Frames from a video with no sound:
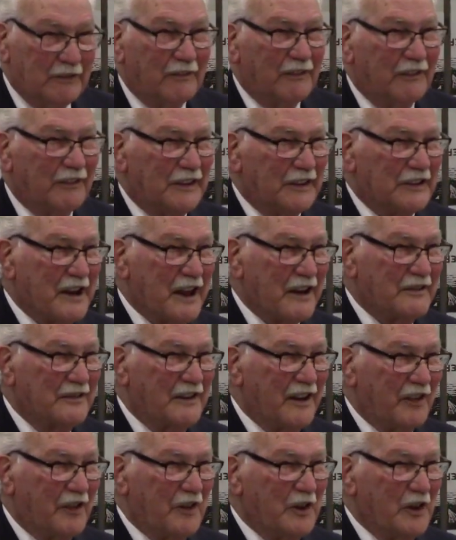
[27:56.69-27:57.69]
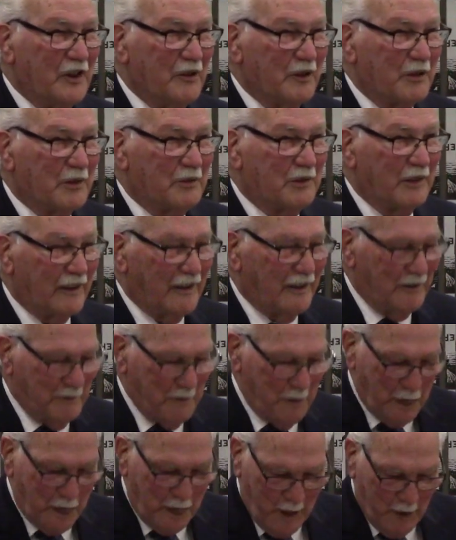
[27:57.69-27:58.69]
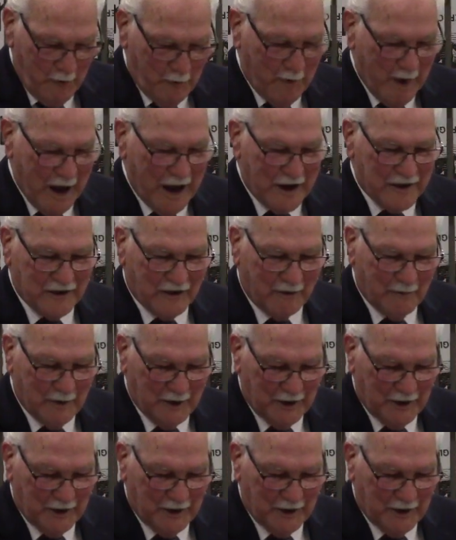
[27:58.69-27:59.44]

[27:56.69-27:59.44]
this has nothing to do with the Passover?